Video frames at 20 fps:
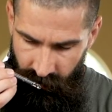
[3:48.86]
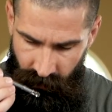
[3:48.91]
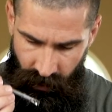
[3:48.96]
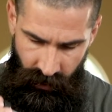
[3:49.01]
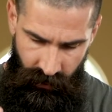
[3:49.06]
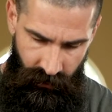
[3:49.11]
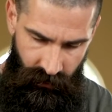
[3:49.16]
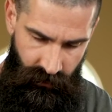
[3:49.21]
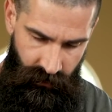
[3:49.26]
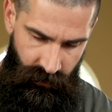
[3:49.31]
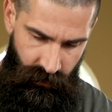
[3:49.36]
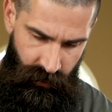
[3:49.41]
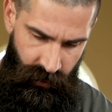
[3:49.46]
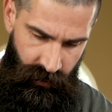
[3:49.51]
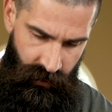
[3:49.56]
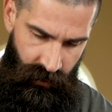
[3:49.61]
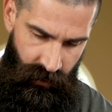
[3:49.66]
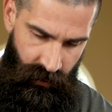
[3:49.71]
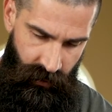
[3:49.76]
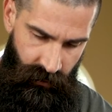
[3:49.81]
Let me
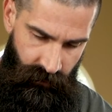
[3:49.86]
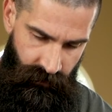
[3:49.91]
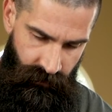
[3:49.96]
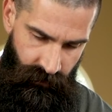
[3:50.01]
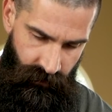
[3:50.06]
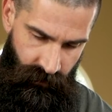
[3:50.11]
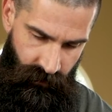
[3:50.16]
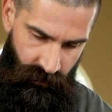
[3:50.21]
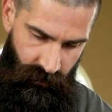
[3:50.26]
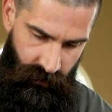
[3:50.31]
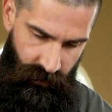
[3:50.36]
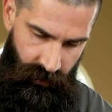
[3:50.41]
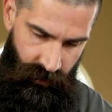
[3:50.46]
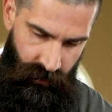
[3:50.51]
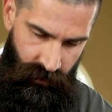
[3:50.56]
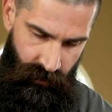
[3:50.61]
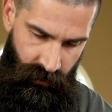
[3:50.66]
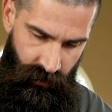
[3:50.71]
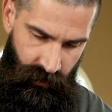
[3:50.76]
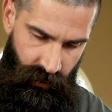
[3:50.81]
see here.
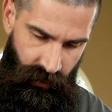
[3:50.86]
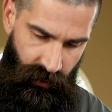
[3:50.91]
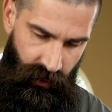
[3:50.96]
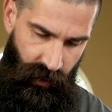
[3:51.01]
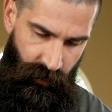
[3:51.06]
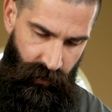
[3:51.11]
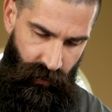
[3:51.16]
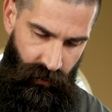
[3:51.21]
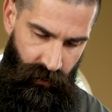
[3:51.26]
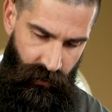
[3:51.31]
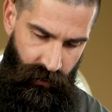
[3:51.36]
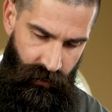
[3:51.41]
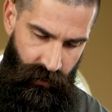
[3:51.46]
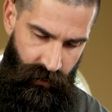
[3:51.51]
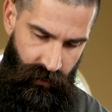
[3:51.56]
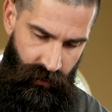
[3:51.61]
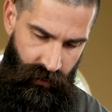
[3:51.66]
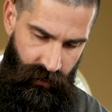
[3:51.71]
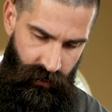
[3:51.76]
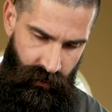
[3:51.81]
What
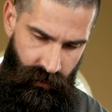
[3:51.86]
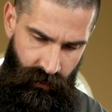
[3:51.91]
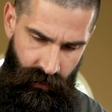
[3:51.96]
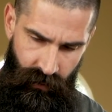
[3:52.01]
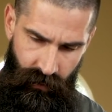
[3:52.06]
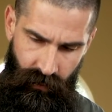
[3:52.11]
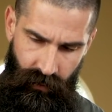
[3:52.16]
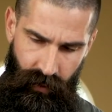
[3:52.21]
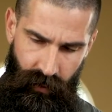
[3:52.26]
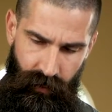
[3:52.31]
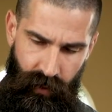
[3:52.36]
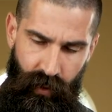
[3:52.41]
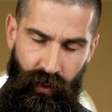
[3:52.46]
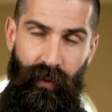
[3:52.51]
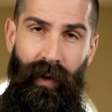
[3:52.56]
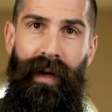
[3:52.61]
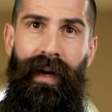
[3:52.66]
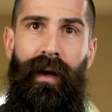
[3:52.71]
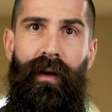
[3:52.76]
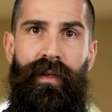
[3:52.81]
I'm doing
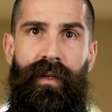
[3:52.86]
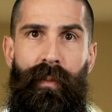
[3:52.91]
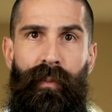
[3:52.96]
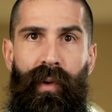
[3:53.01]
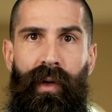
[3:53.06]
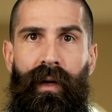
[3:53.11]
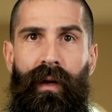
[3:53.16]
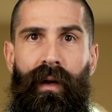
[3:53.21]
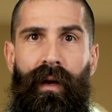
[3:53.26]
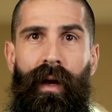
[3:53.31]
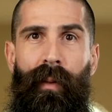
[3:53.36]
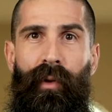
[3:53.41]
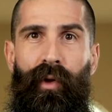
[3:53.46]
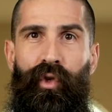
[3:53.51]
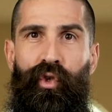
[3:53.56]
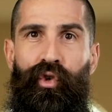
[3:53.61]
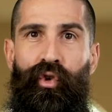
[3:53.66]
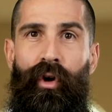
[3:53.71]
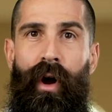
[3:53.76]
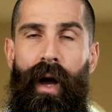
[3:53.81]
right now is I'm putting a couple
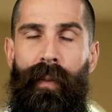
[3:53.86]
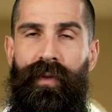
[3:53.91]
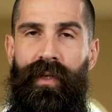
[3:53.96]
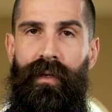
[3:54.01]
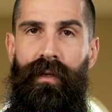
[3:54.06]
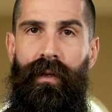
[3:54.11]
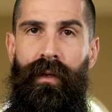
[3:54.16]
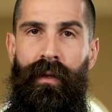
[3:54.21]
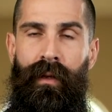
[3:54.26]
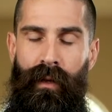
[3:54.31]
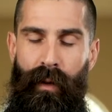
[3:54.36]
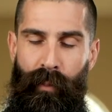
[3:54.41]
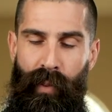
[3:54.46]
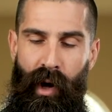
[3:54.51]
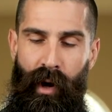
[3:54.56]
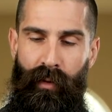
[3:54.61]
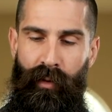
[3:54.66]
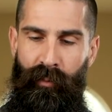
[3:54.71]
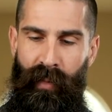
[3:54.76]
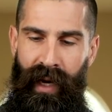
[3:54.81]
drops in the
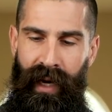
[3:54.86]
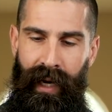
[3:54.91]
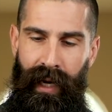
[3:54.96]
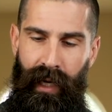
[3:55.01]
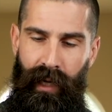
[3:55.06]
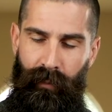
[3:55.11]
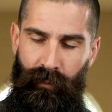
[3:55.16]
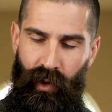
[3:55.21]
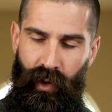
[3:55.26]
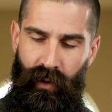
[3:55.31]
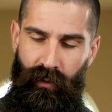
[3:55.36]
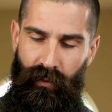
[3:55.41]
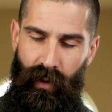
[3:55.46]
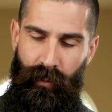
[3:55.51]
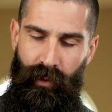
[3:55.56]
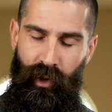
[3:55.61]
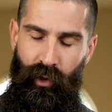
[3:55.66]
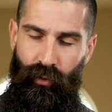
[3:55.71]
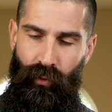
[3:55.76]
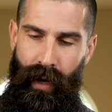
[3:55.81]
palm of my hand. I'm going to
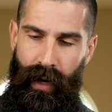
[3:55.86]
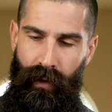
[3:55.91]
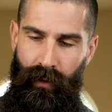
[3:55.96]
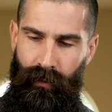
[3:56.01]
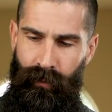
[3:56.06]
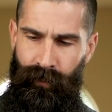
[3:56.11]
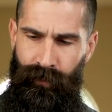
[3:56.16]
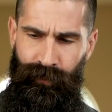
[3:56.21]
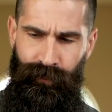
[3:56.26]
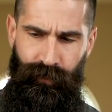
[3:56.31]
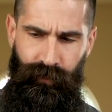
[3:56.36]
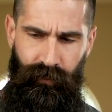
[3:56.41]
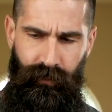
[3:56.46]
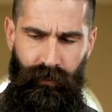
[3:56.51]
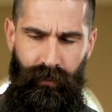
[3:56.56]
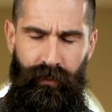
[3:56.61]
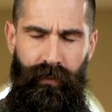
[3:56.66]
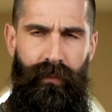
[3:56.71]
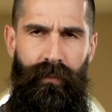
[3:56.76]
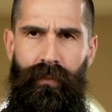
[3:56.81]
rub it around, and
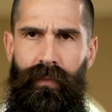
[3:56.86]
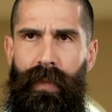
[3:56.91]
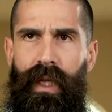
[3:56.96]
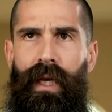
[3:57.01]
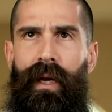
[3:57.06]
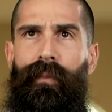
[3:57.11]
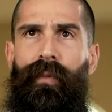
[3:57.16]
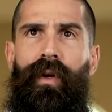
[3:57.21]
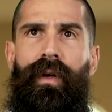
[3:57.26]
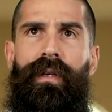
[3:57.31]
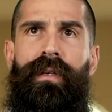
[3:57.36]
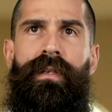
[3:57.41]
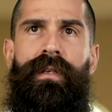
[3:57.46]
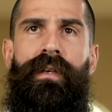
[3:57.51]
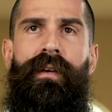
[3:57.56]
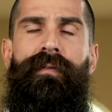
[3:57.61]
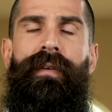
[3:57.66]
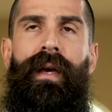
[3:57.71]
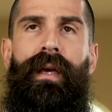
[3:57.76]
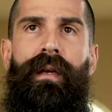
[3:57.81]
I'm going to see
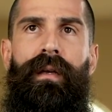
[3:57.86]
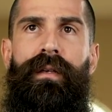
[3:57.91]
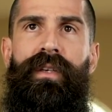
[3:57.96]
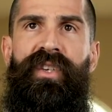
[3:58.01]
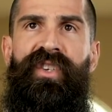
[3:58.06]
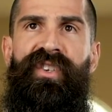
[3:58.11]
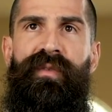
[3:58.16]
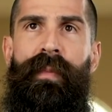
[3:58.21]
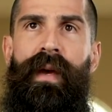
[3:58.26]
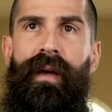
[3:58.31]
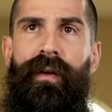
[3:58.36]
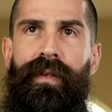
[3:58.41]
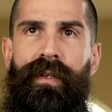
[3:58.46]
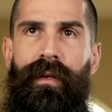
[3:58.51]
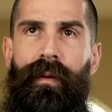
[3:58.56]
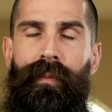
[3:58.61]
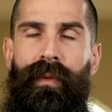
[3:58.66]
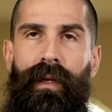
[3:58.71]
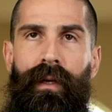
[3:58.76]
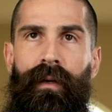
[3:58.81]
if I can smell
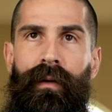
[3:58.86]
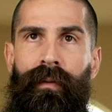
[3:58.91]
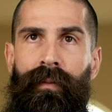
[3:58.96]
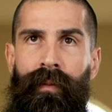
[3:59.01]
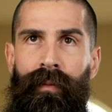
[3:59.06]
something.